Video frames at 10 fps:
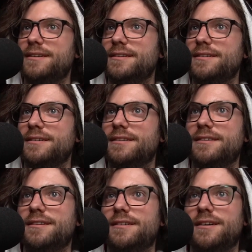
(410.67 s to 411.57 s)
Yeah, let's
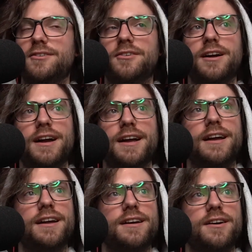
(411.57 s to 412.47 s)
do it. All
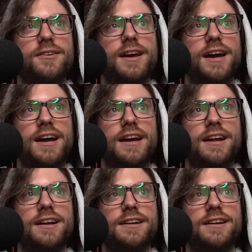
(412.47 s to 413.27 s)
right. Okay.